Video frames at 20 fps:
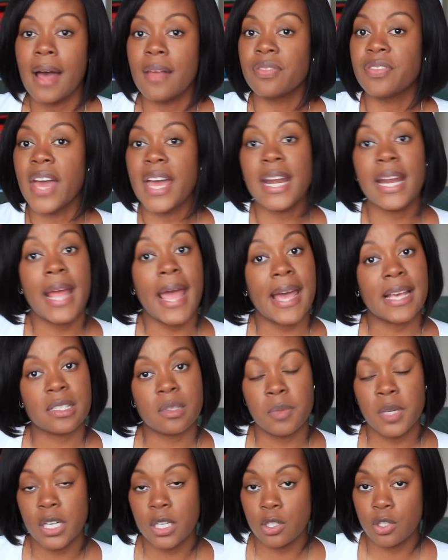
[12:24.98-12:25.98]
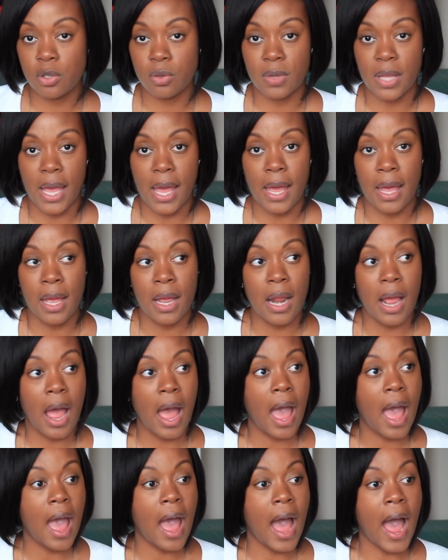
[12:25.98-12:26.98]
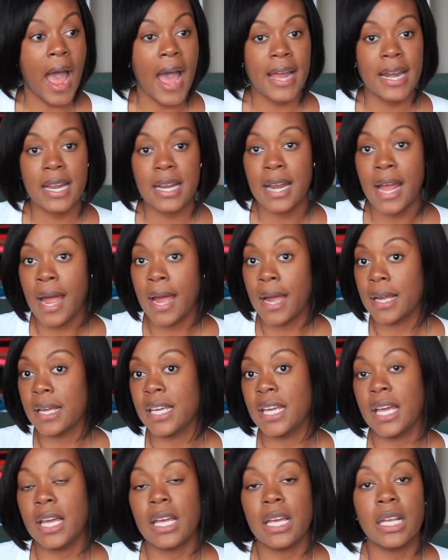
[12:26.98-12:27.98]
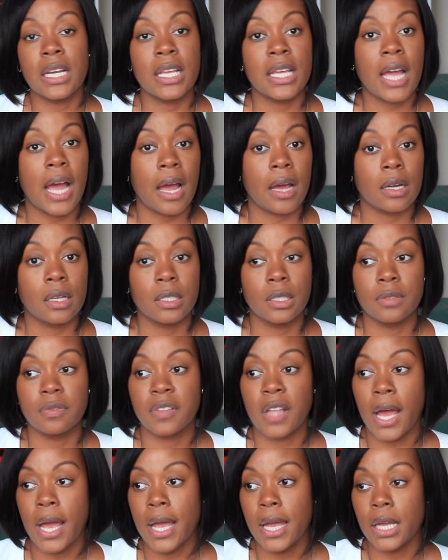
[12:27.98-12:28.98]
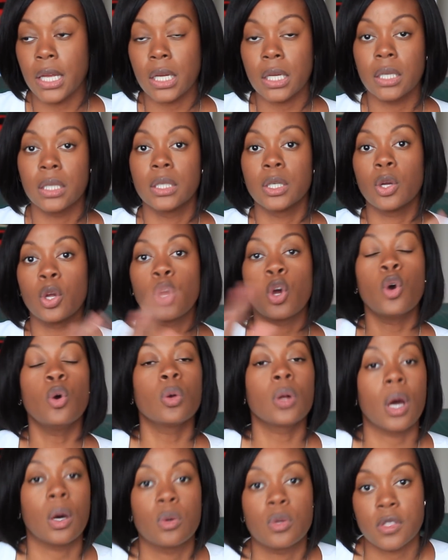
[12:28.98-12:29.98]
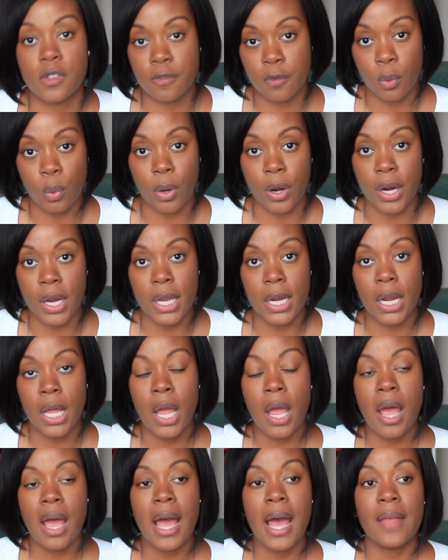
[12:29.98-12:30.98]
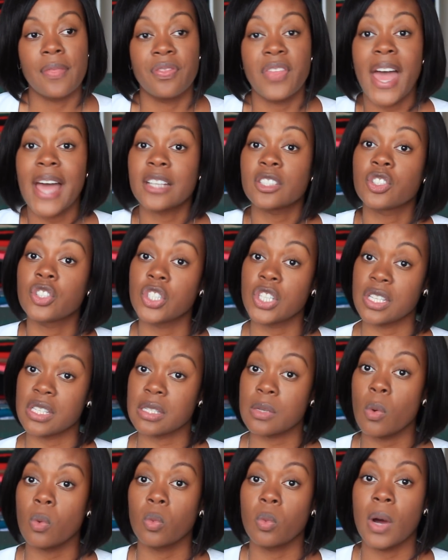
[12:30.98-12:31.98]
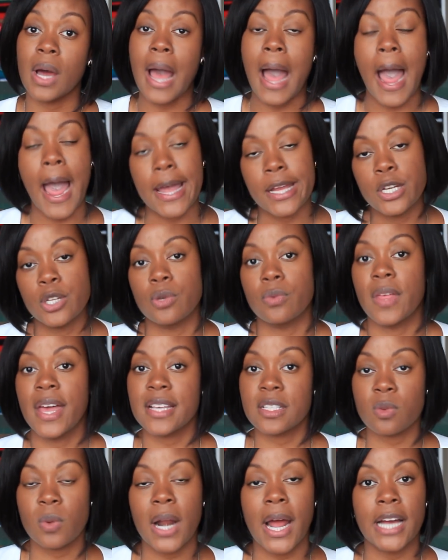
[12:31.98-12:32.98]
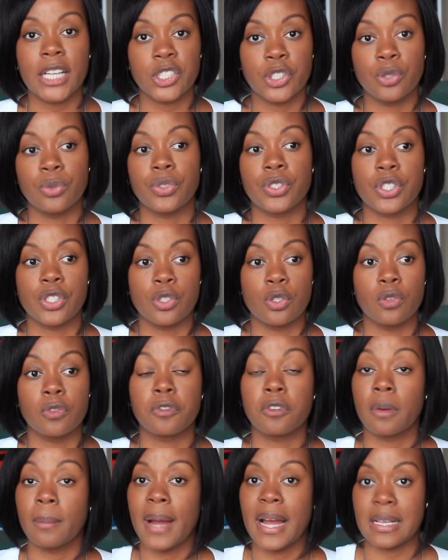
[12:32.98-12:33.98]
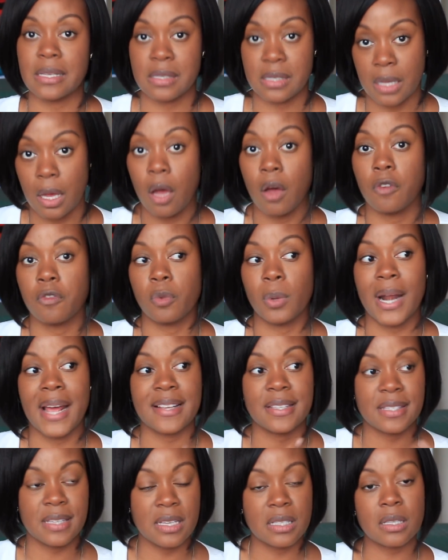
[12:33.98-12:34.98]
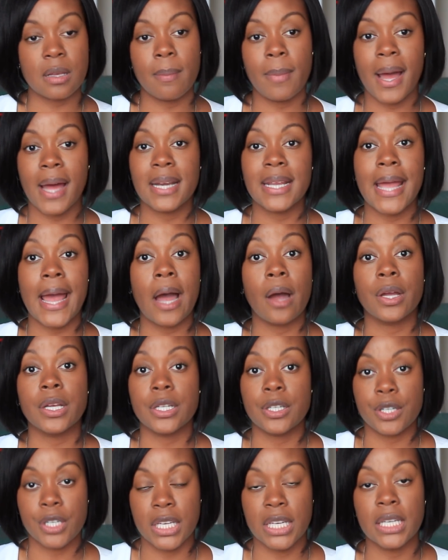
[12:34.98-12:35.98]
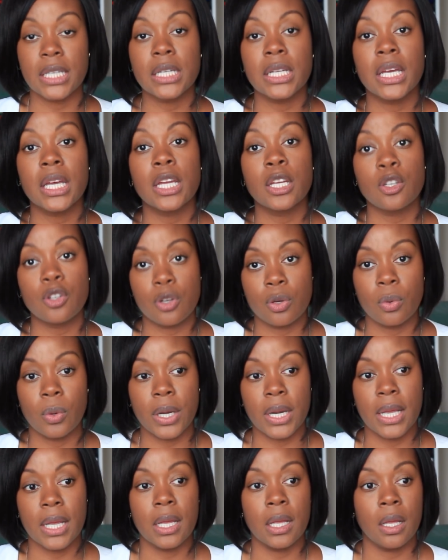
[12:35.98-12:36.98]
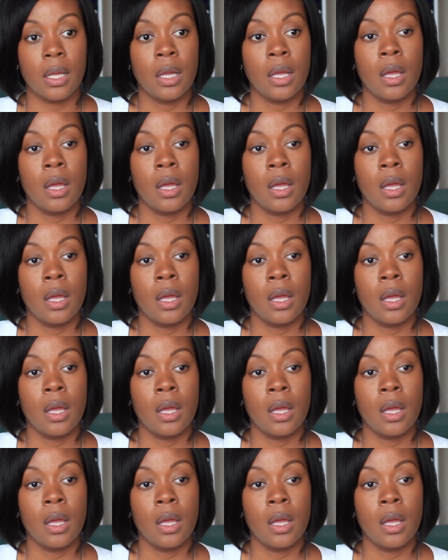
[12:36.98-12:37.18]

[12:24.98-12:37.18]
They didn't ask me to do that. I did not get any kind of like kudos for it. That's just what I do. That's what I choose to do for myself. When I see somebody out here getting it and doing it,